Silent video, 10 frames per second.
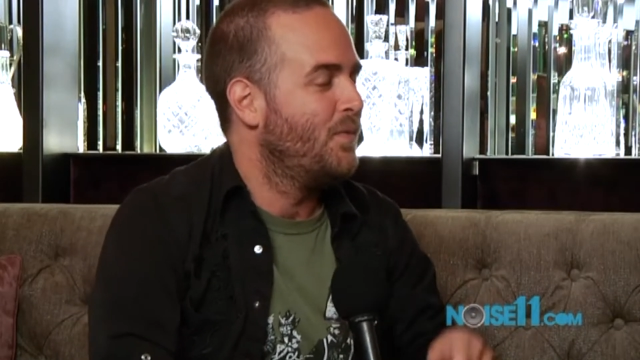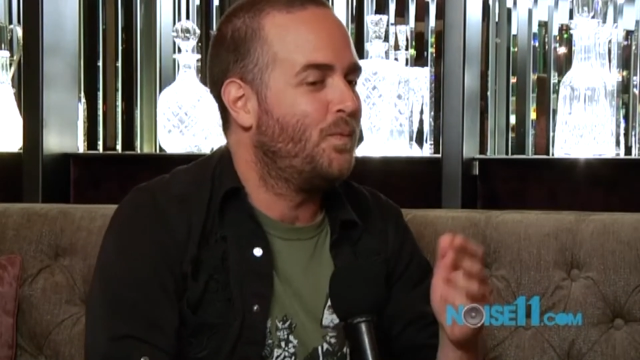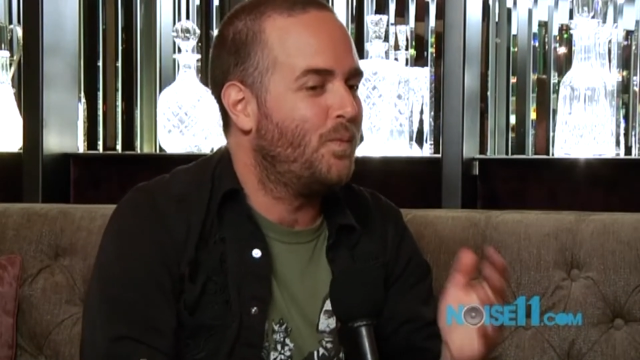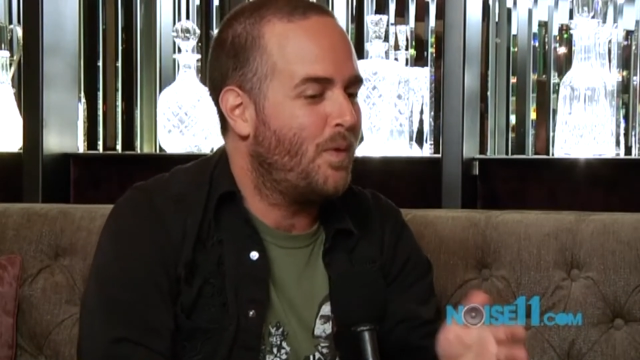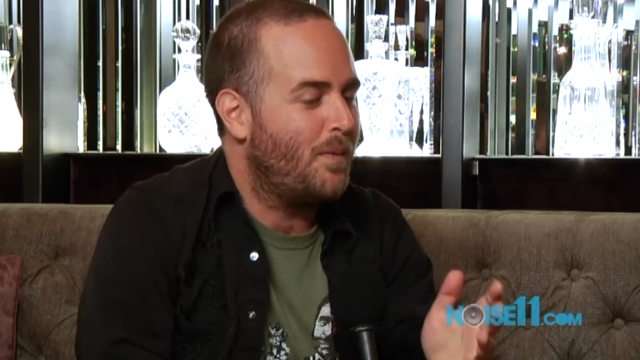
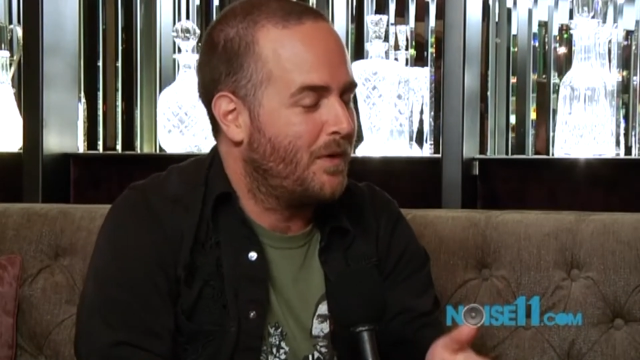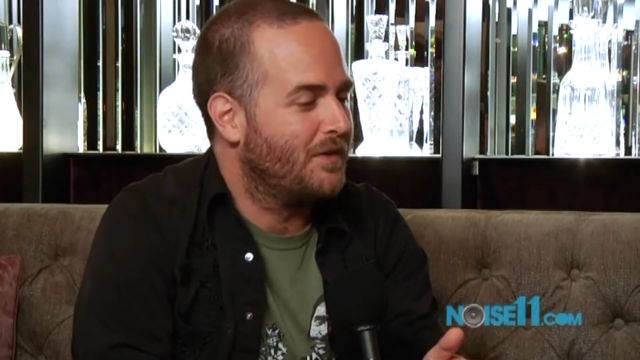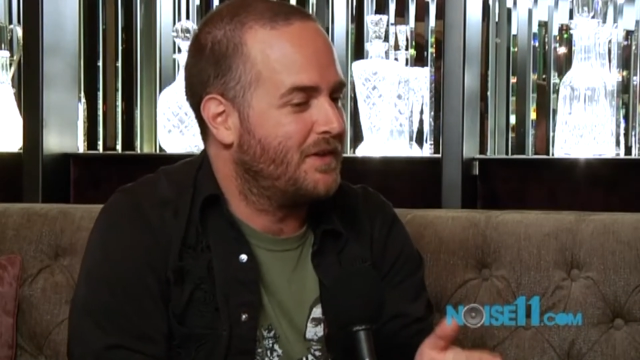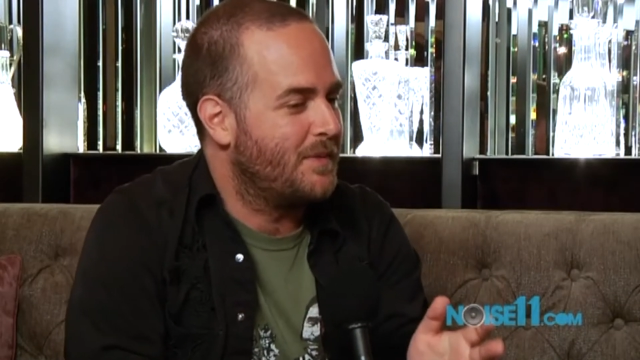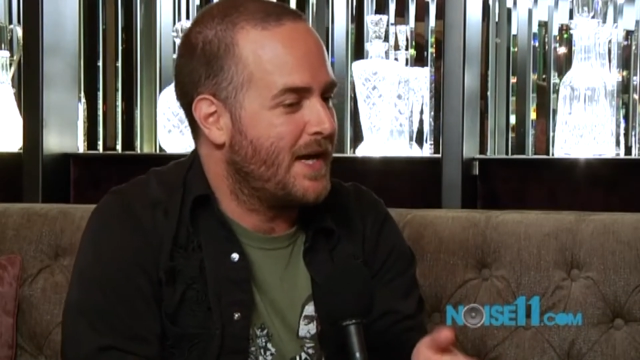What
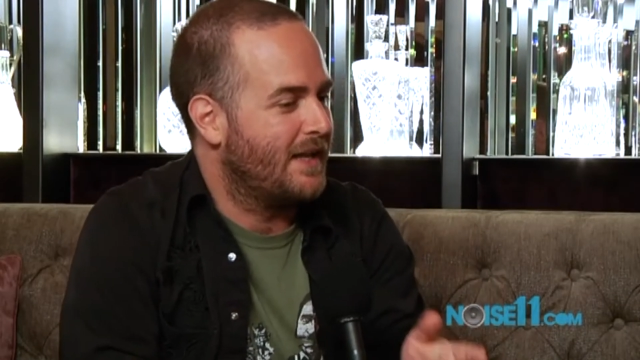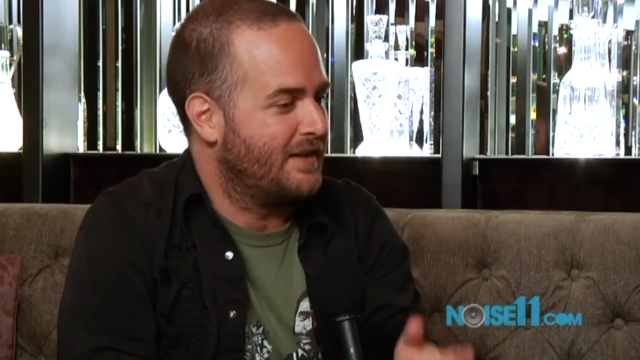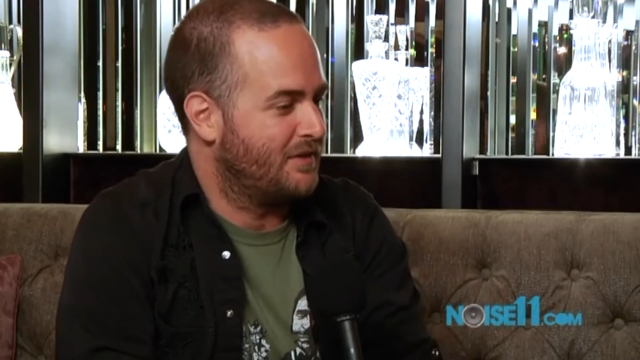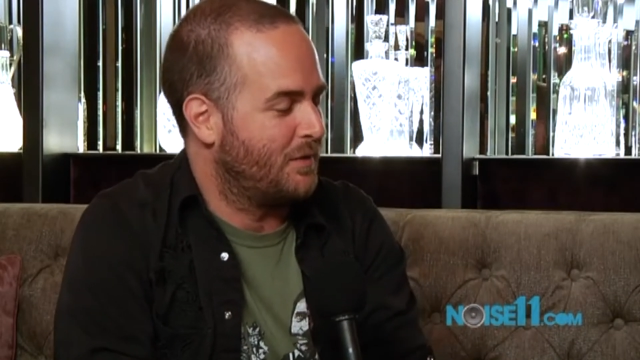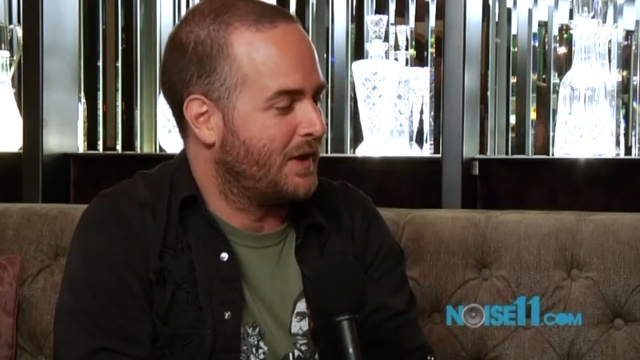was it about
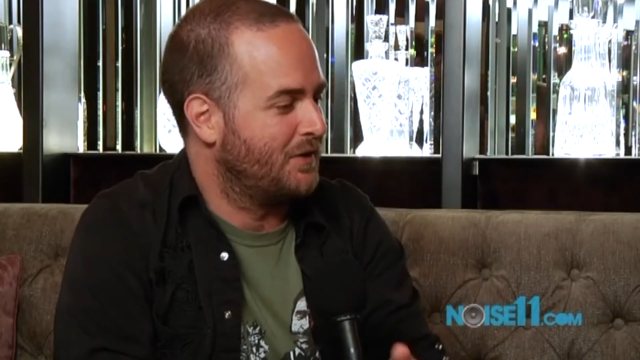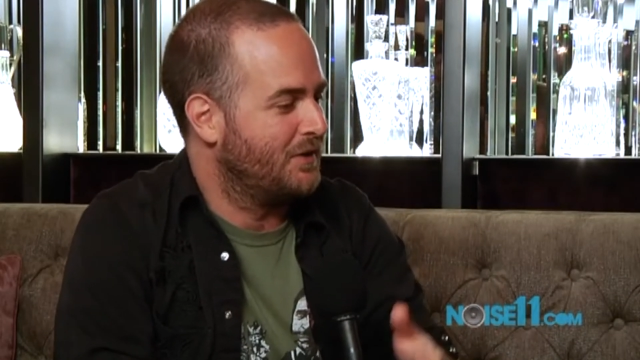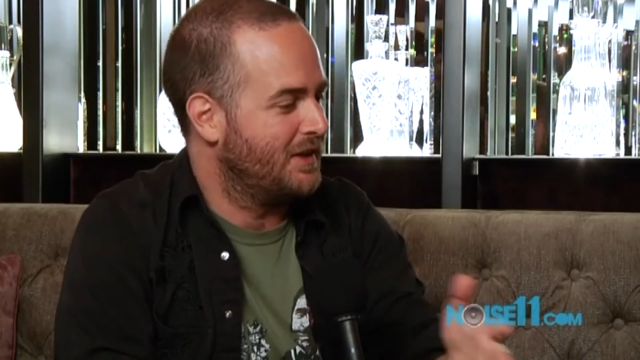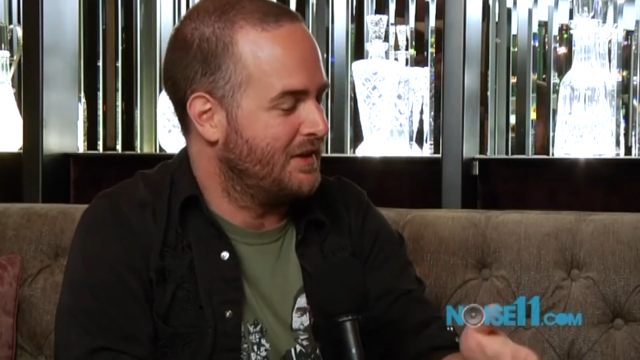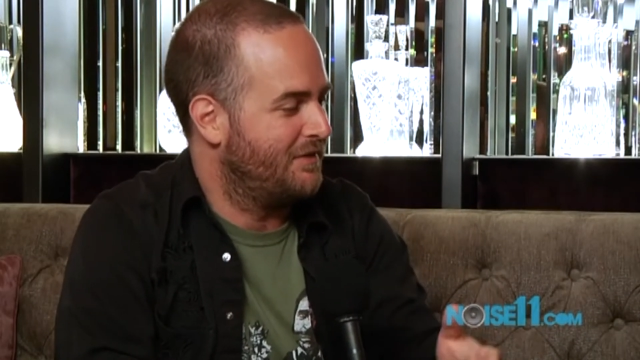this
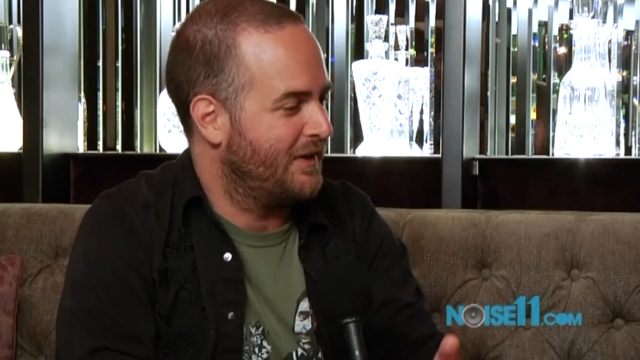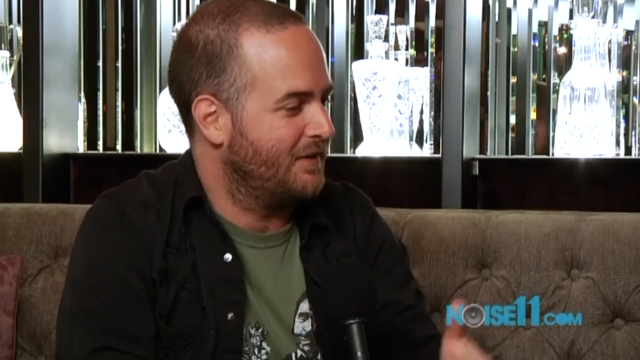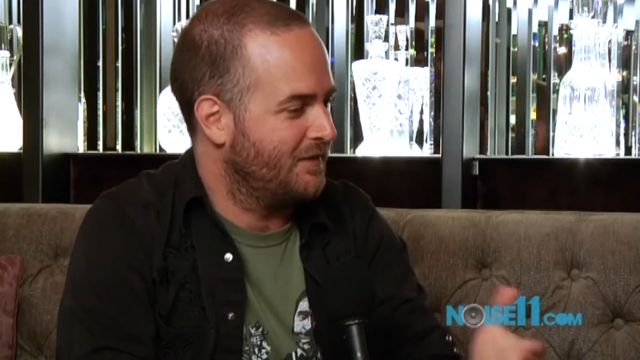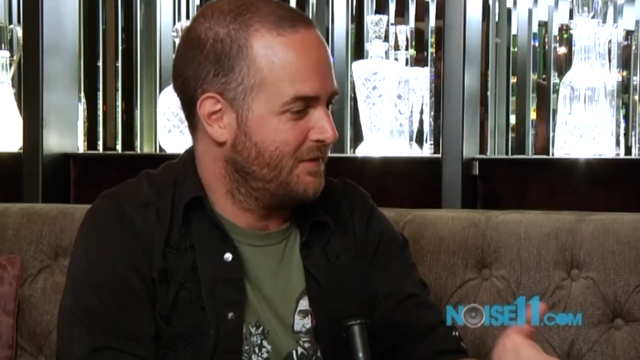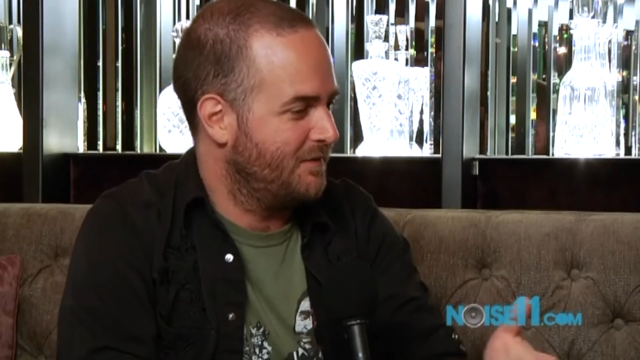record that you felt